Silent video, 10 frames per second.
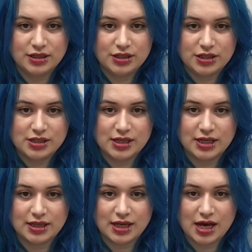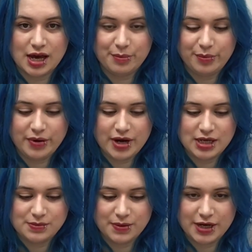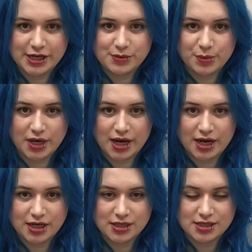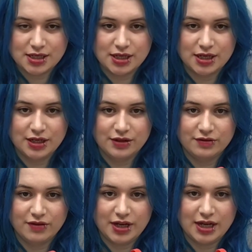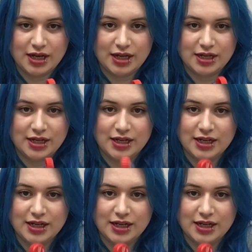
just like that. Press, press, press right in,